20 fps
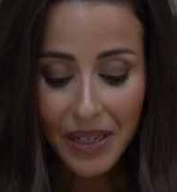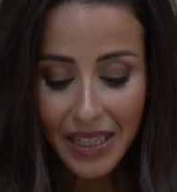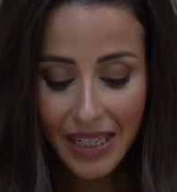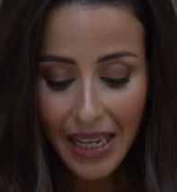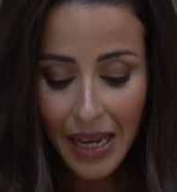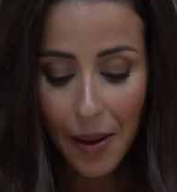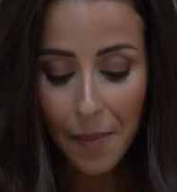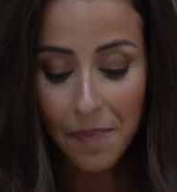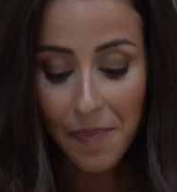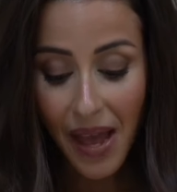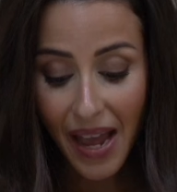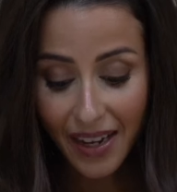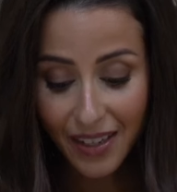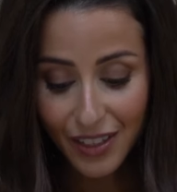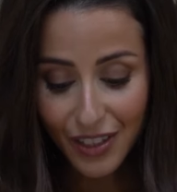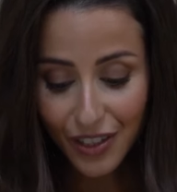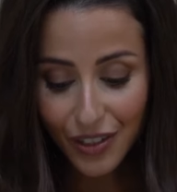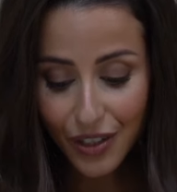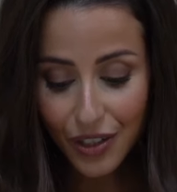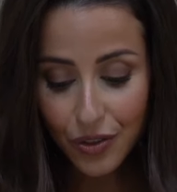But here,
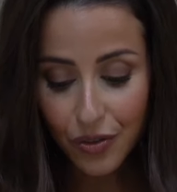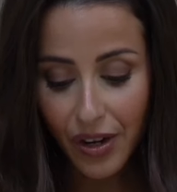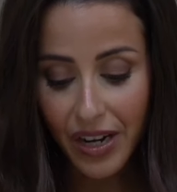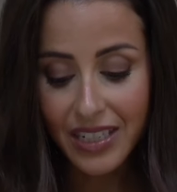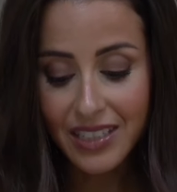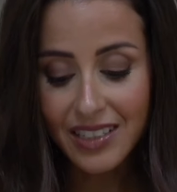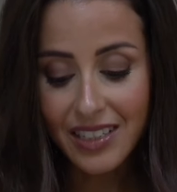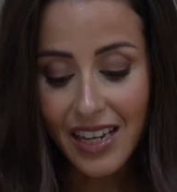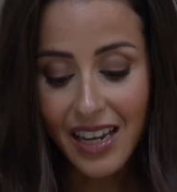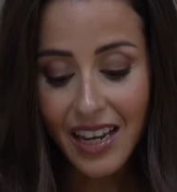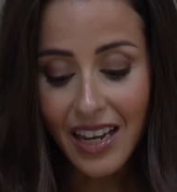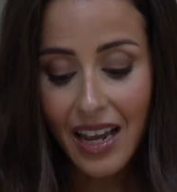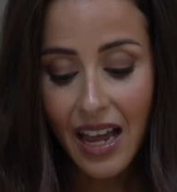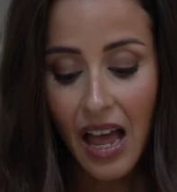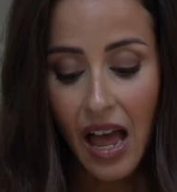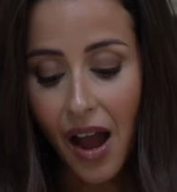back to the dressing.